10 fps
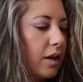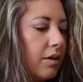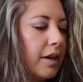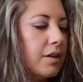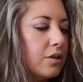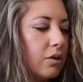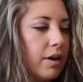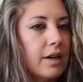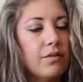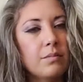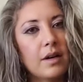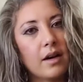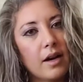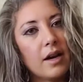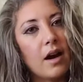how to integrate it from a
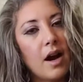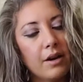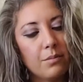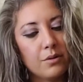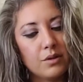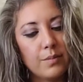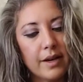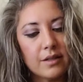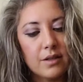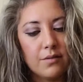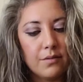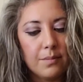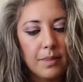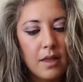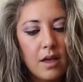kind of higher perspective.
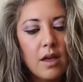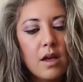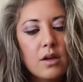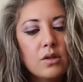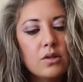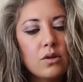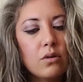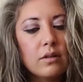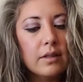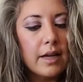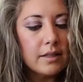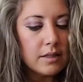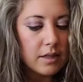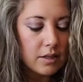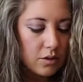So let's
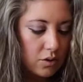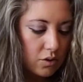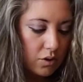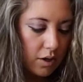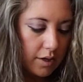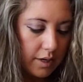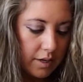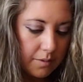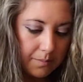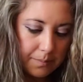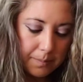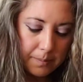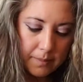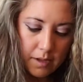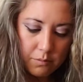get started.
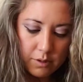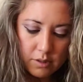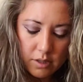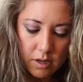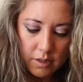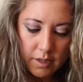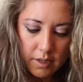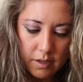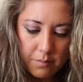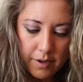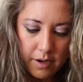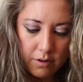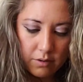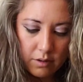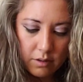Now we're talking about,